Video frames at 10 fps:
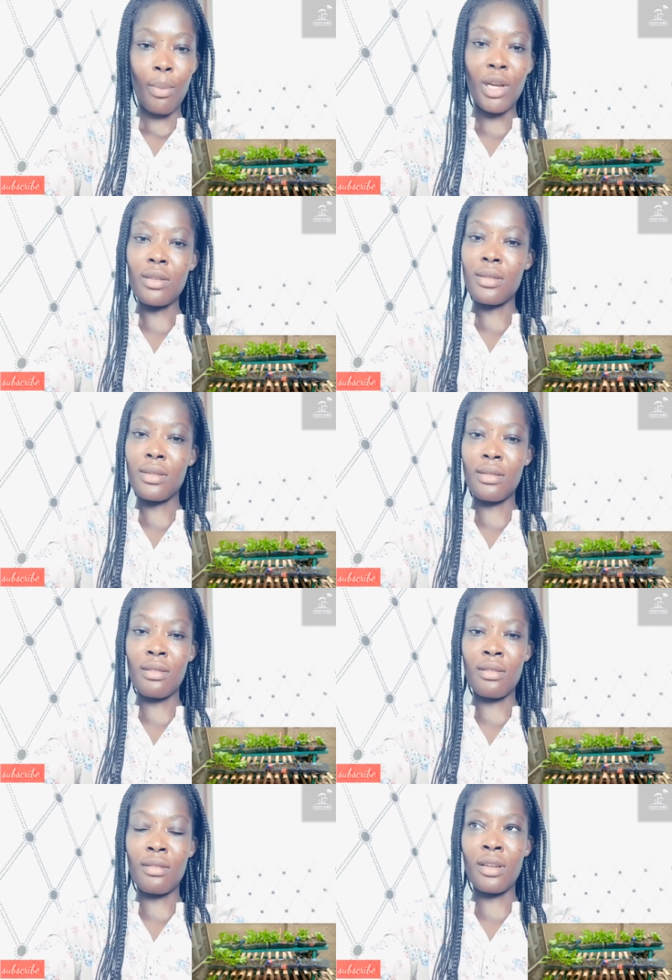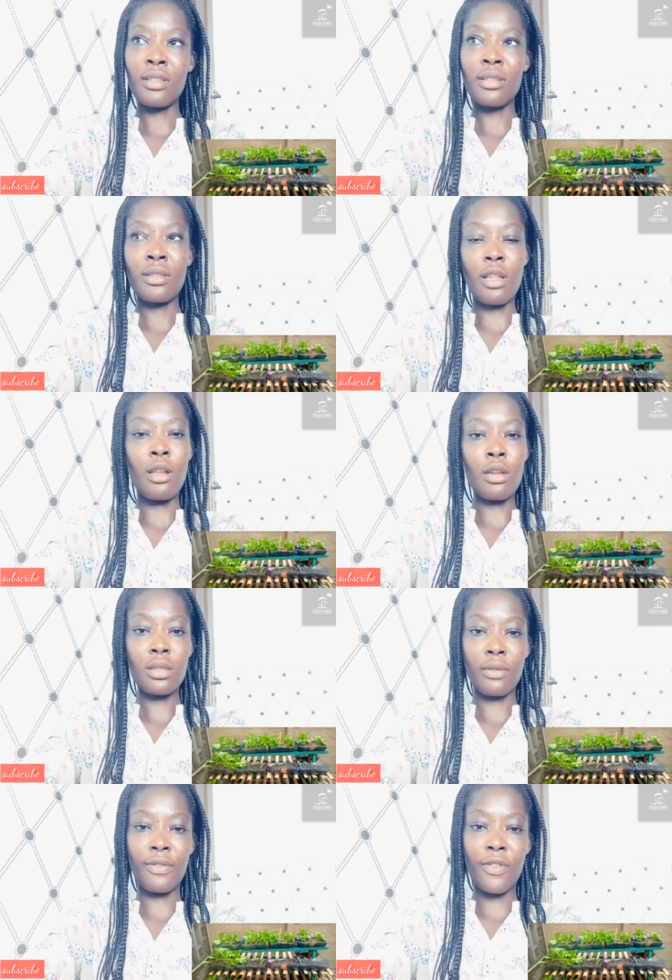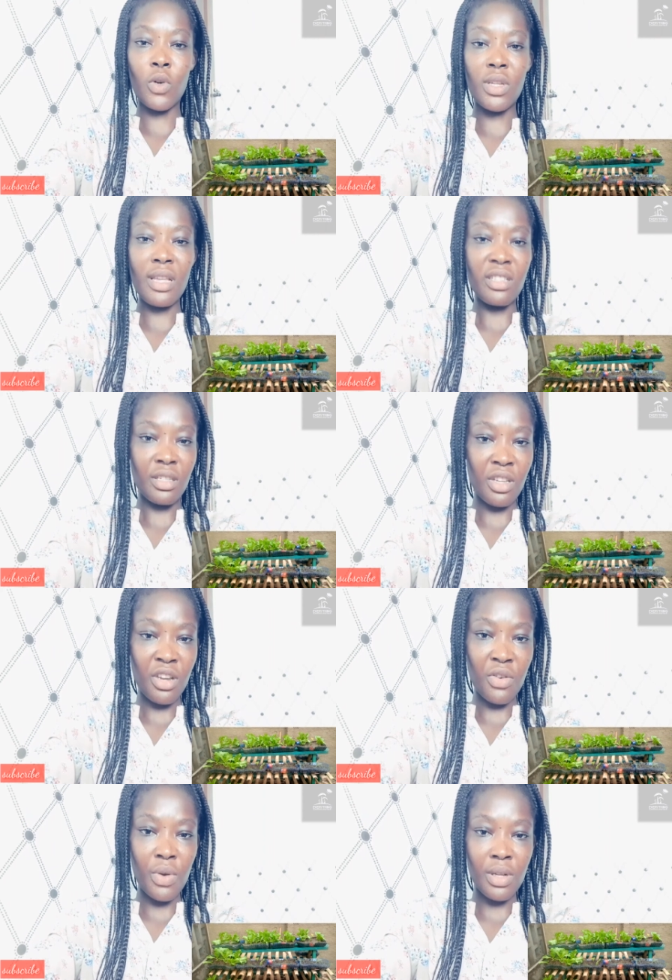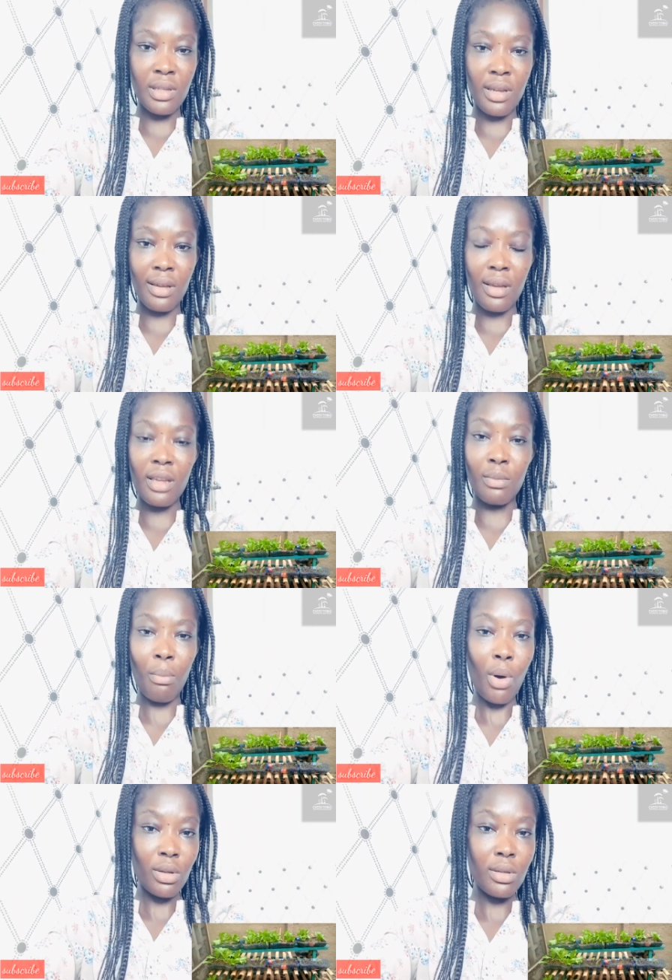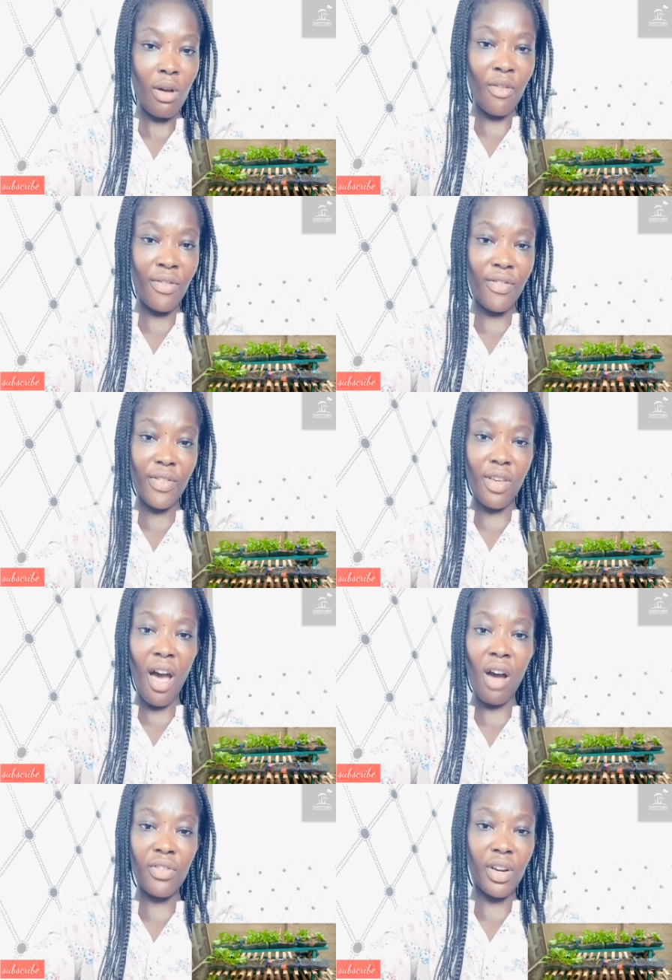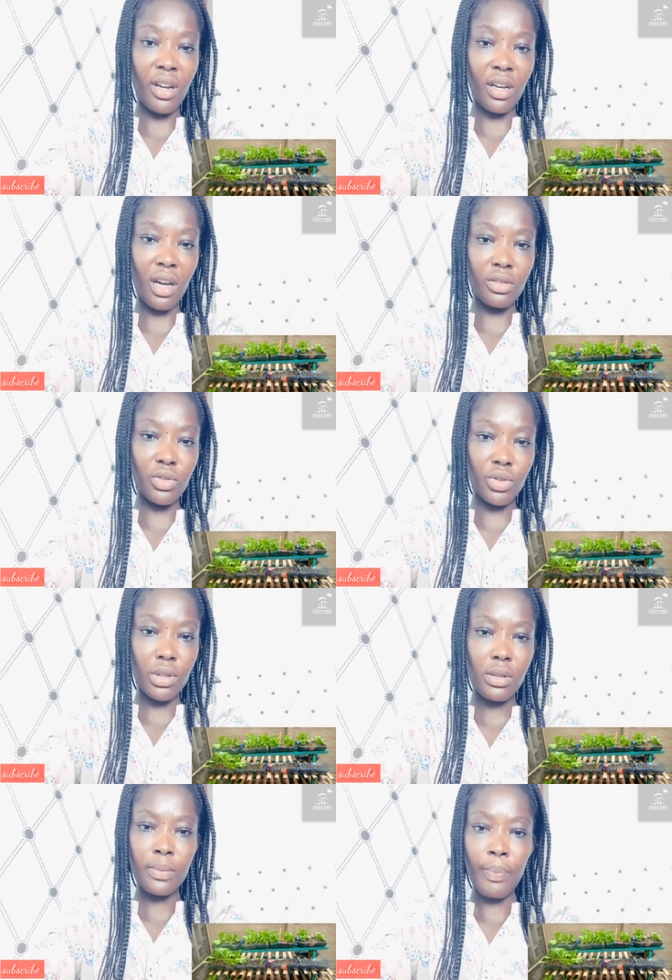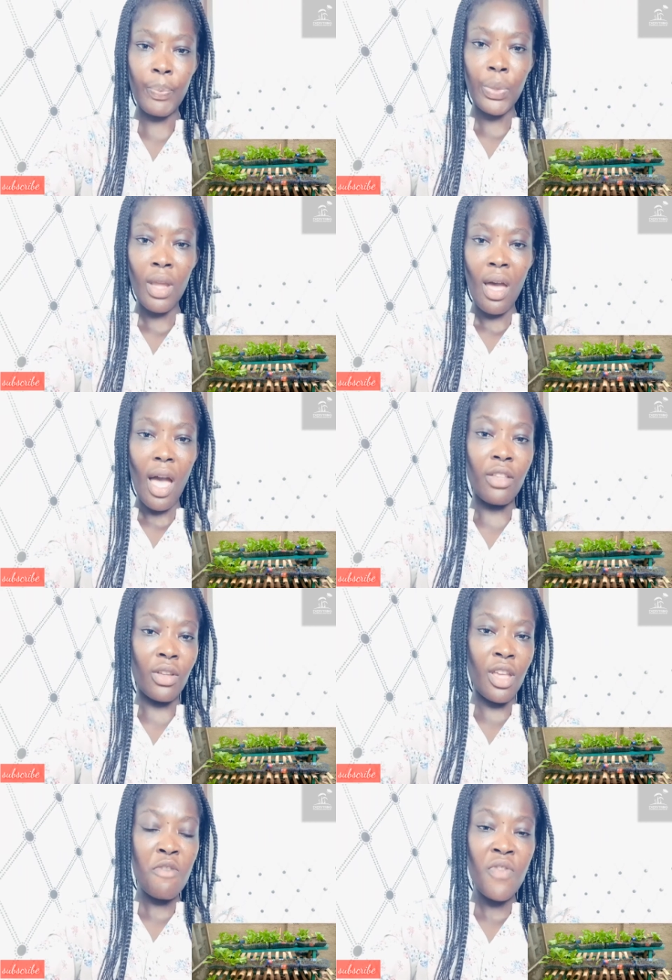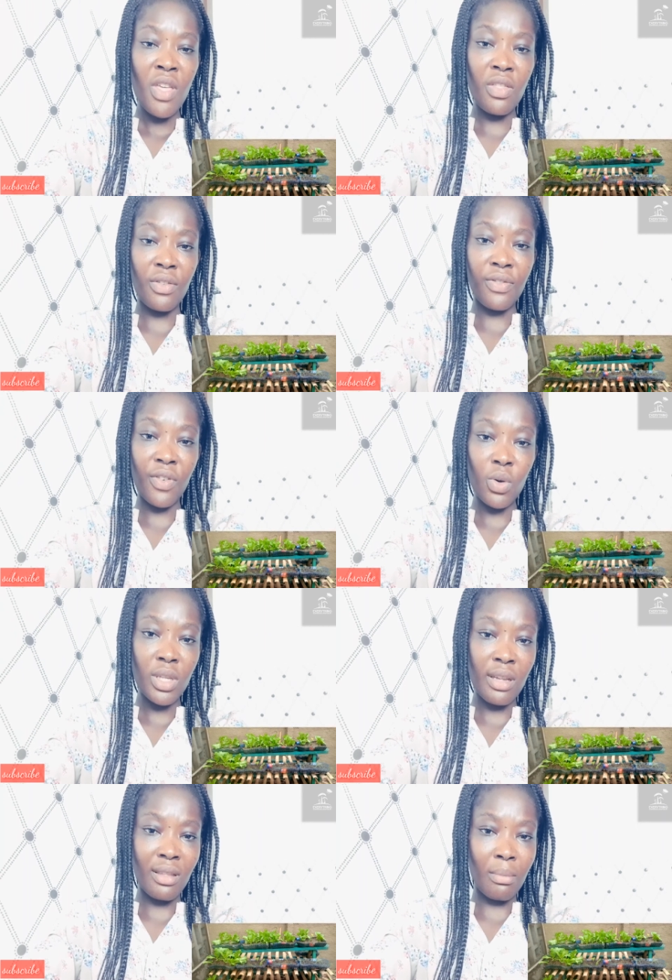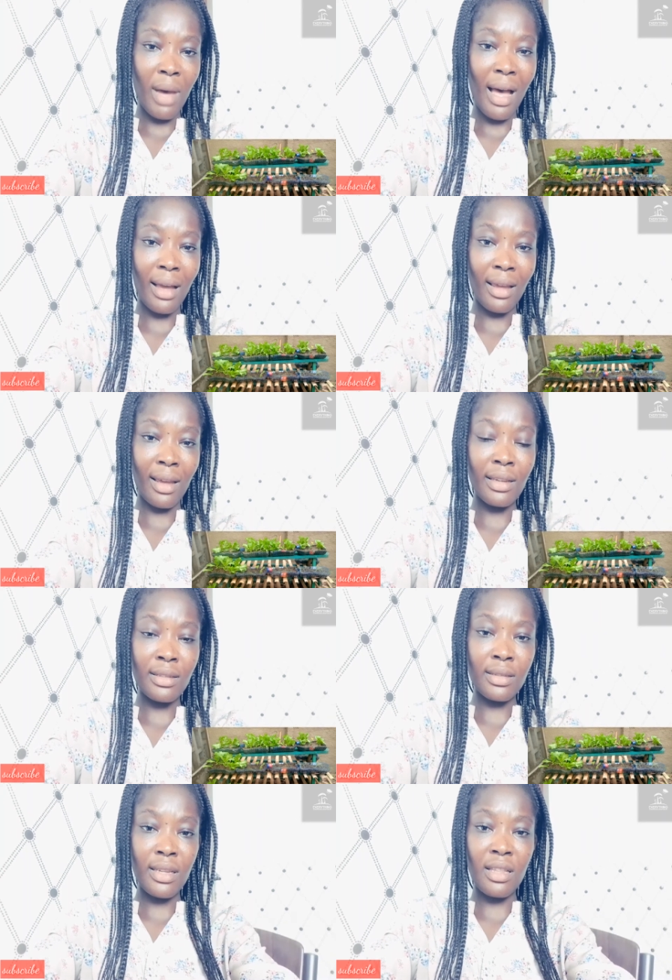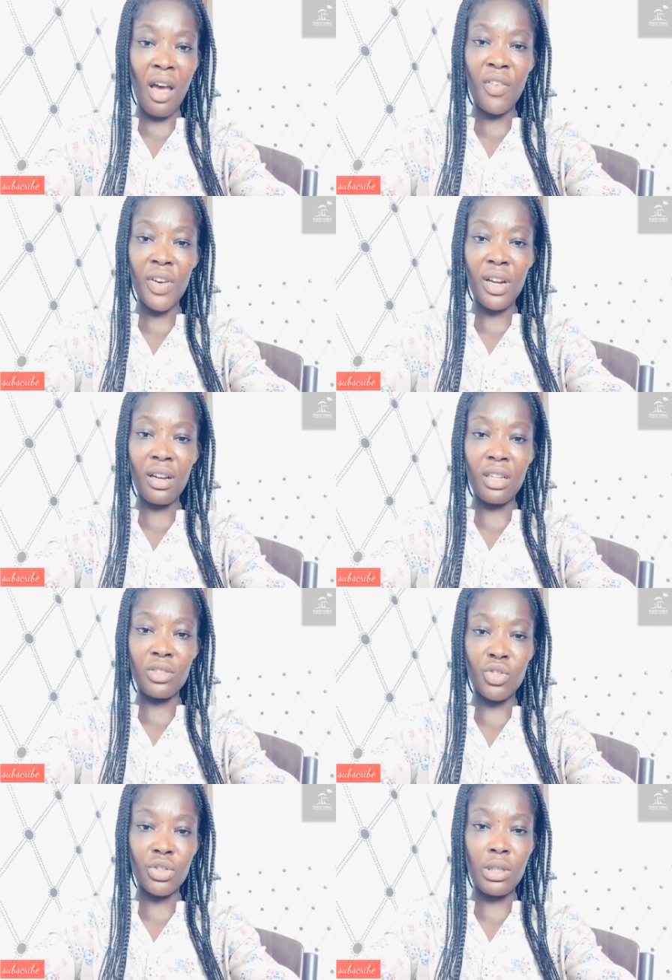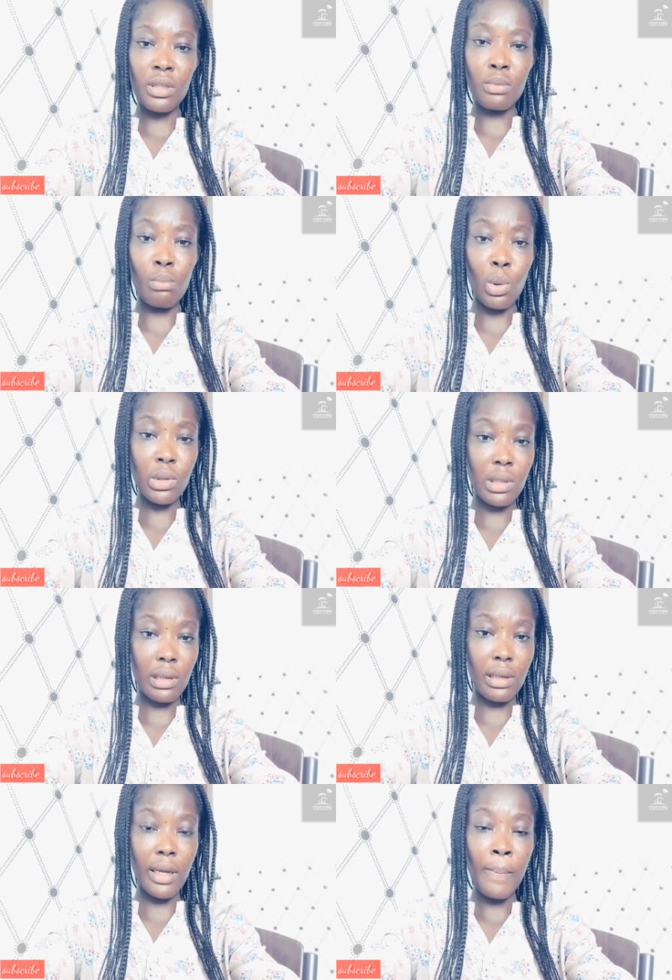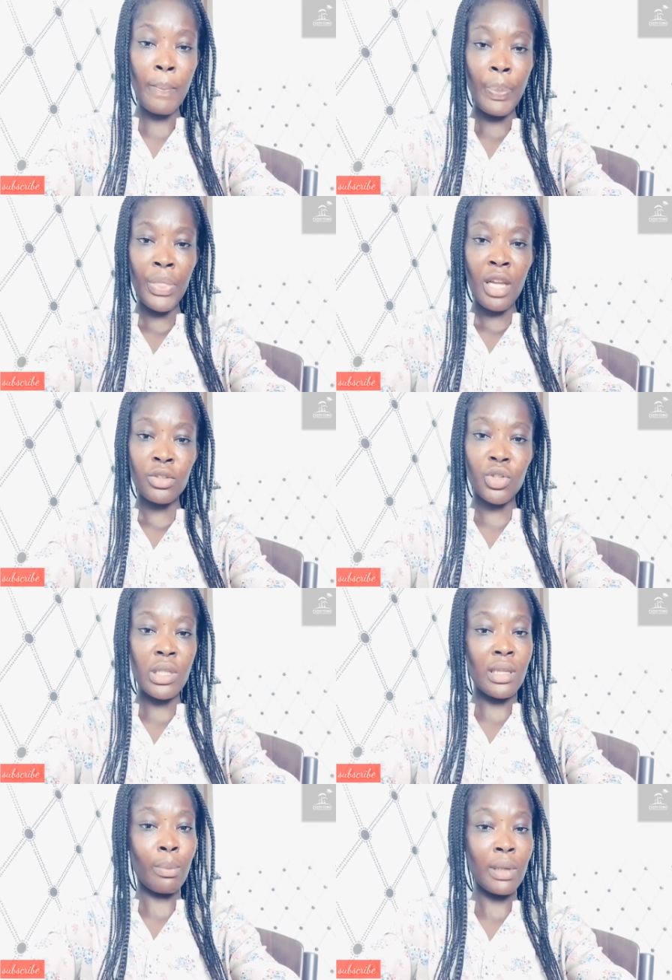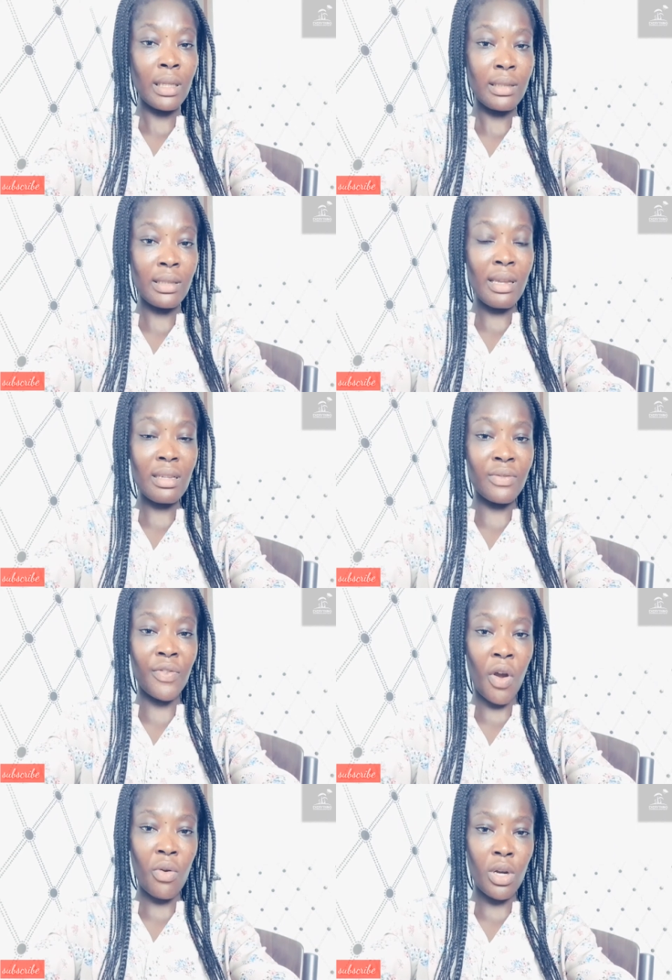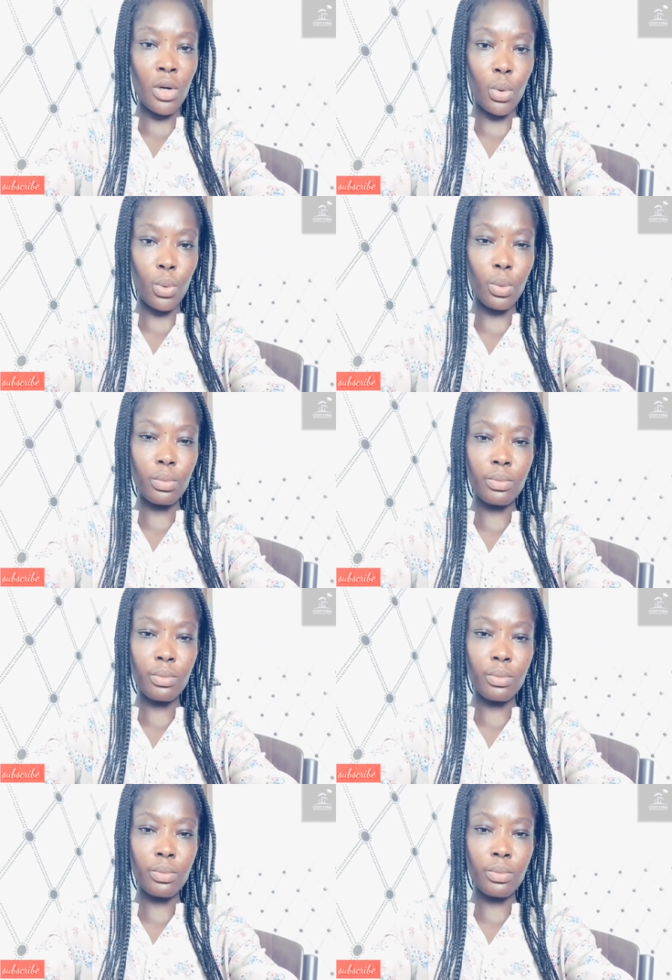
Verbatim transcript: Because there's a lot of food insecurity in most of the African countries. And even the food in the markets in African countries, mostly traceability is very low.